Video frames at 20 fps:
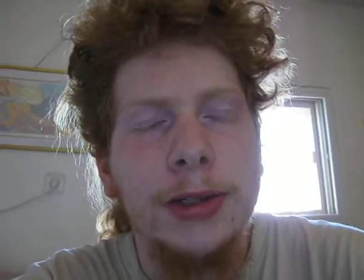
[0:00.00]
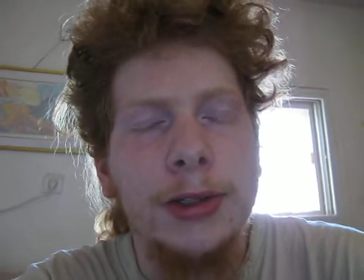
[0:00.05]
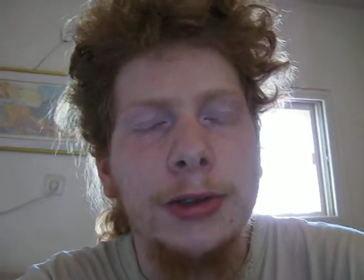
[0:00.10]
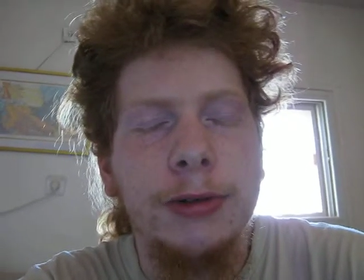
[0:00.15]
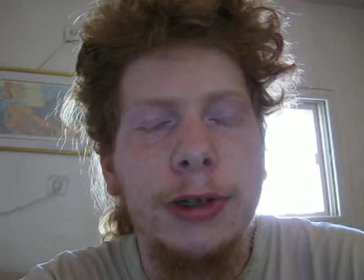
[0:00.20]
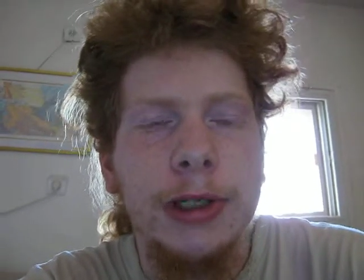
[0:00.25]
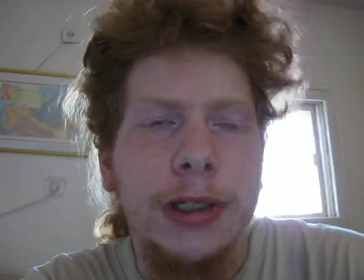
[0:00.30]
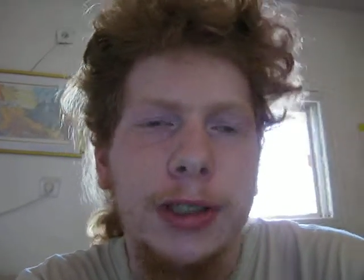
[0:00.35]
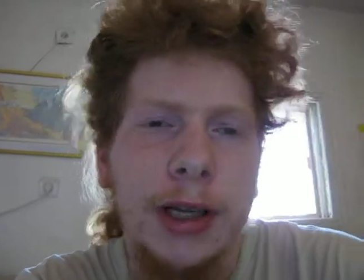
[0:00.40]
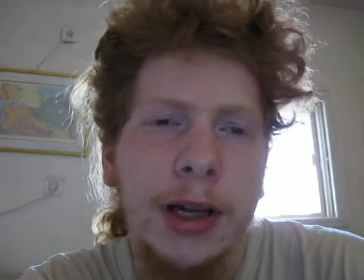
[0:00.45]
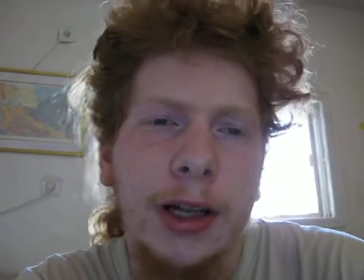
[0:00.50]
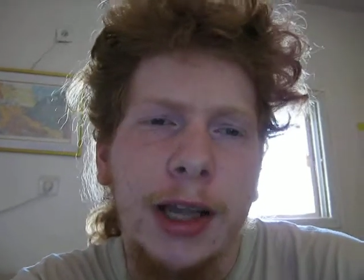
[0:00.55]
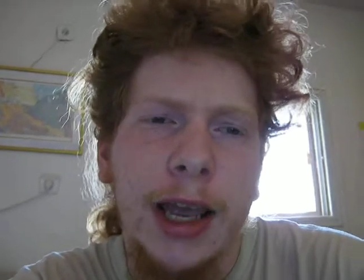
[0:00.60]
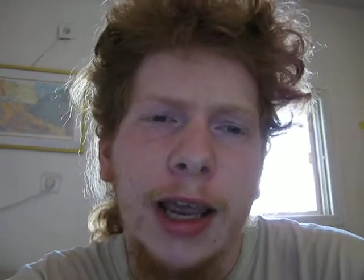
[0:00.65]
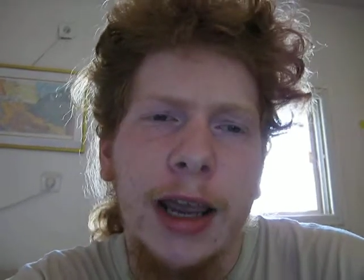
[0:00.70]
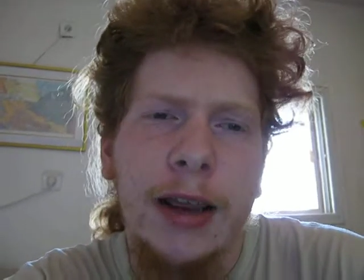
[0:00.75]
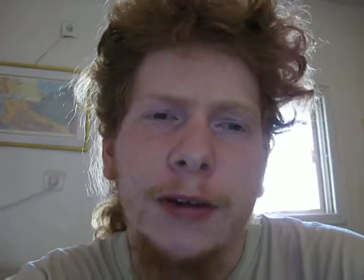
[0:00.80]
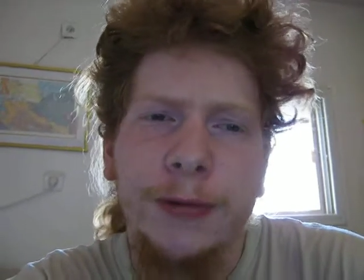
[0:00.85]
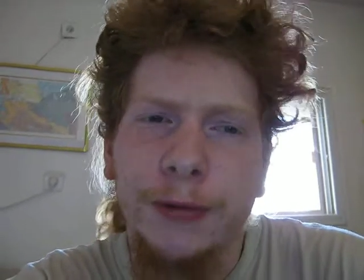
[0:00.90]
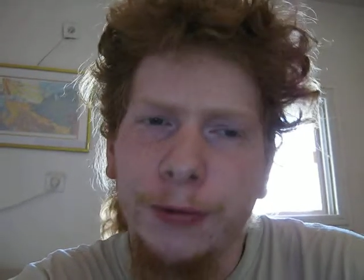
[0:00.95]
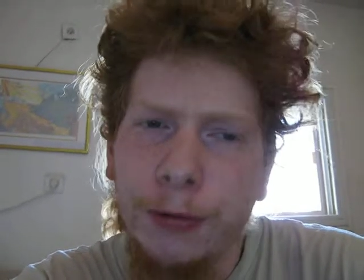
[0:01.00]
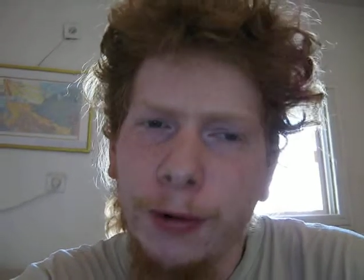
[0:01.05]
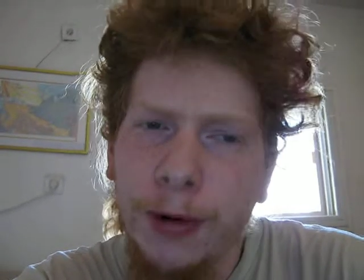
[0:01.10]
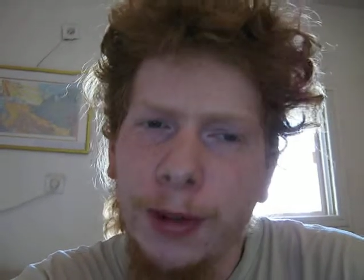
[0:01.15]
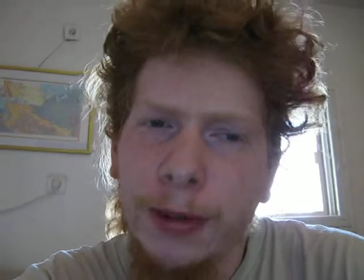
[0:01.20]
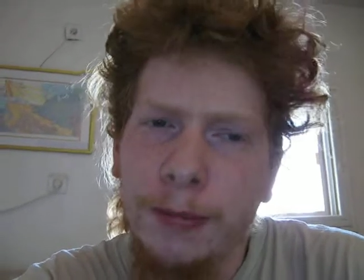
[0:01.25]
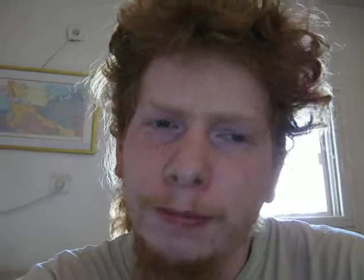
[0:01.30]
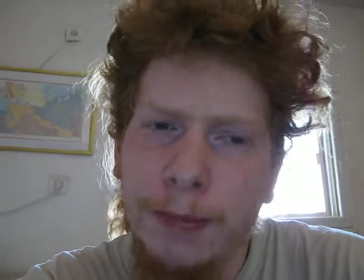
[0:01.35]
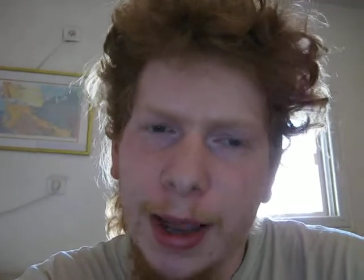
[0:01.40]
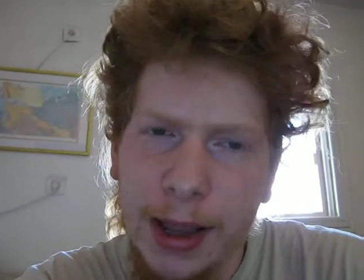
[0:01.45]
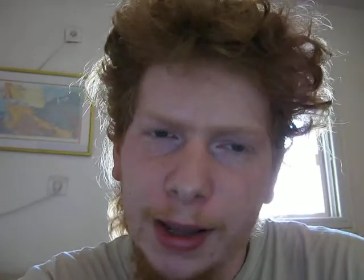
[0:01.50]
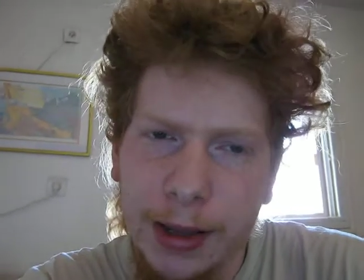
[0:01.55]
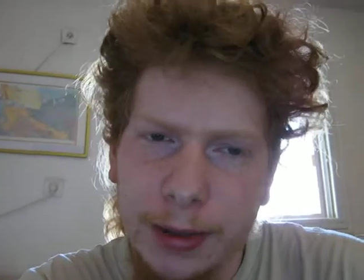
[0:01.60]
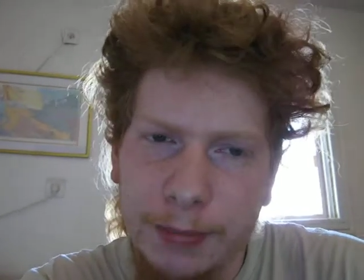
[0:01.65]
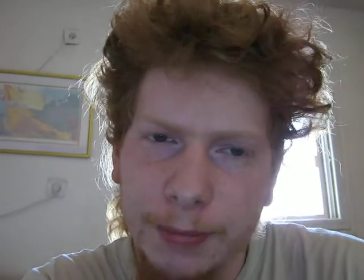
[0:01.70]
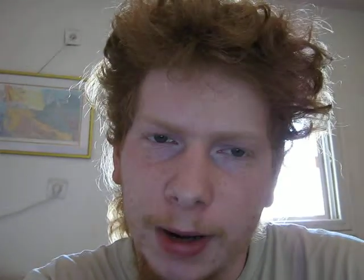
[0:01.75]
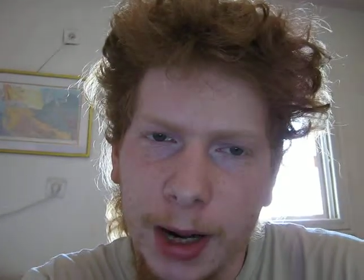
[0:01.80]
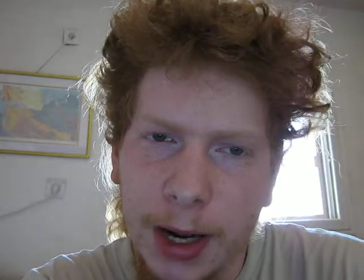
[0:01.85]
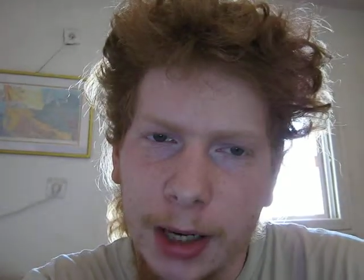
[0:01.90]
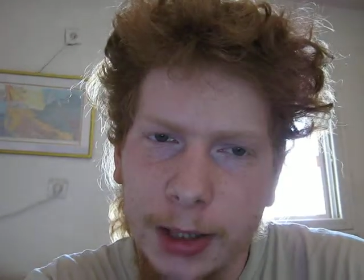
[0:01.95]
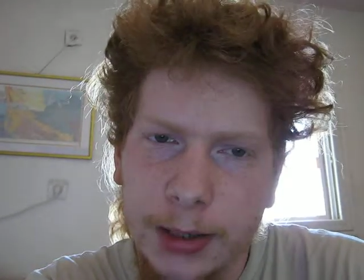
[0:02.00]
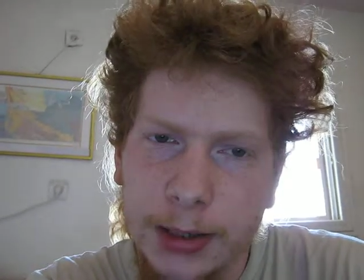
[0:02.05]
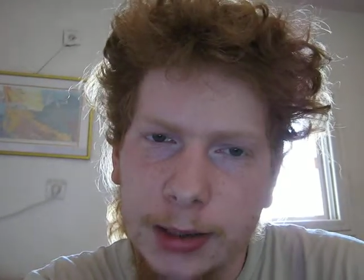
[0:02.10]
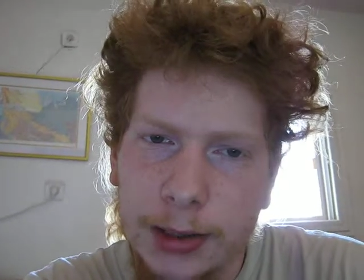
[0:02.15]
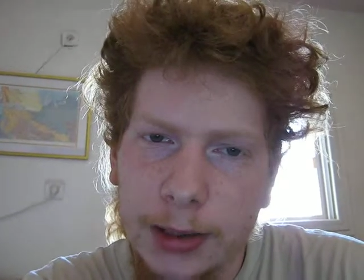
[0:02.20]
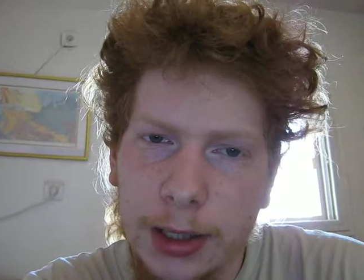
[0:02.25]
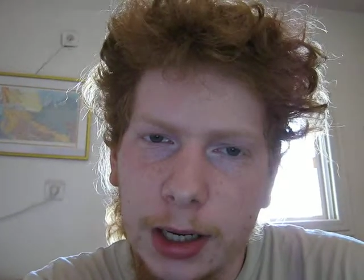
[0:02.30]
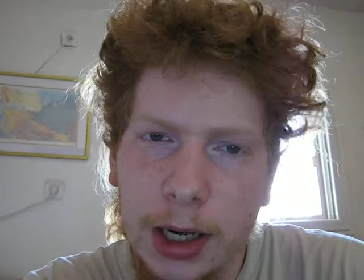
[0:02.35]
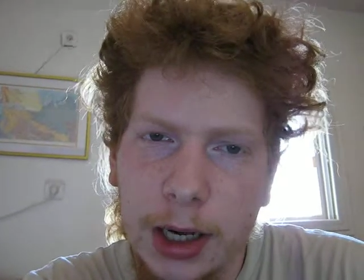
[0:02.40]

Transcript: to install a fourth ballot box